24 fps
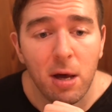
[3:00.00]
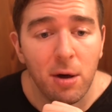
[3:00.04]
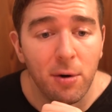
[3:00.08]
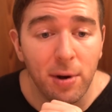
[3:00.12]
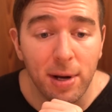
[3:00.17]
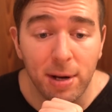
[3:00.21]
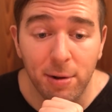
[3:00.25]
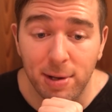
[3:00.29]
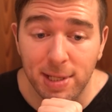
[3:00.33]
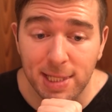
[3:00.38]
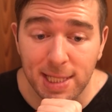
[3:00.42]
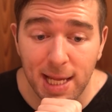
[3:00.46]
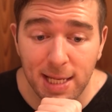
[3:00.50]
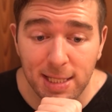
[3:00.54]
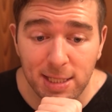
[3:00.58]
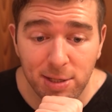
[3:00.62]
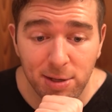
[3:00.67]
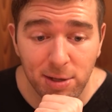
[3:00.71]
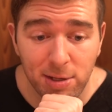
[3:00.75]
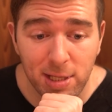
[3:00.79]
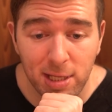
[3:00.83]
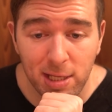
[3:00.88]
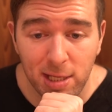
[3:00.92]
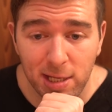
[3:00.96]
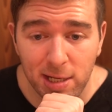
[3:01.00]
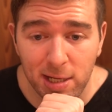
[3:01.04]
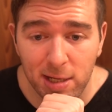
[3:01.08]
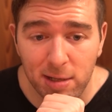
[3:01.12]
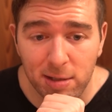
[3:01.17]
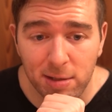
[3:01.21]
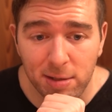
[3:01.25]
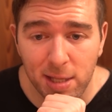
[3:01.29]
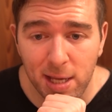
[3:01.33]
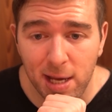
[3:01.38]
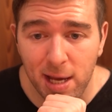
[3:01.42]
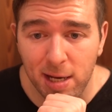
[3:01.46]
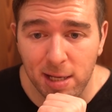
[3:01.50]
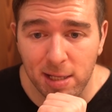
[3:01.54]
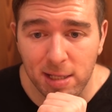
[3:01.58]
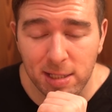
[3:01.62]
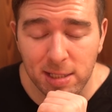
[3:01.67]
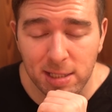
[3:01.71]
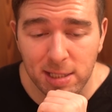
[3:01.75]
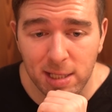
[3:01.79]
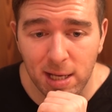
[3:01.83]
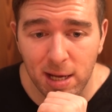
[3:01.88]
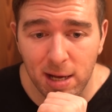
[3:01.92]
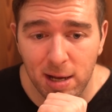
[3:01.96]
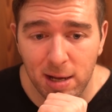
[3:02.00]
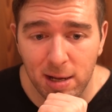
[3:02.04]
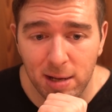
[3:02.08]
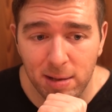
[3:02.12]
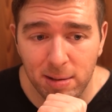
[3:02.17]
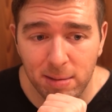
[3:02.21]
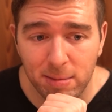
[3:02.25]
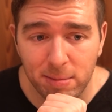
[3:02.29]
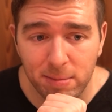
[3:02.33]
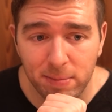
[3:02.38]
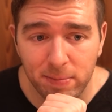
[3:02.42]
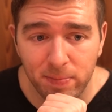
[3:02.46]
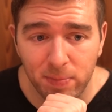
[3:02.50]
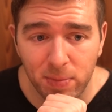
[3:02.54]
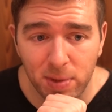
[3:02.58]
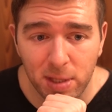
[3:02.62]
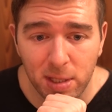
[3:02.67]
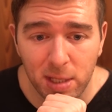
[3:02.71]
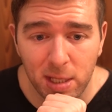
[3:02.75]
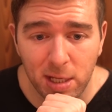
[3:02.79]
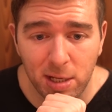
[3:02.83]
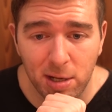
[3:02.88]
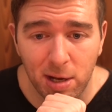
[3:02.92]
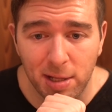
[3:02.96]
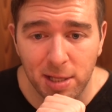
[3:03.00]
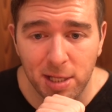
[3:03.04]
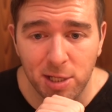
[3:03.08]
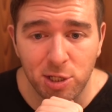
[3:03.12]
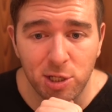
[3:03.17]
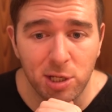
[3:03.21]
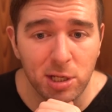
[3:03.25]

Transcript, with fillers: Well, anyways, that's good to hear. That is, um, he got this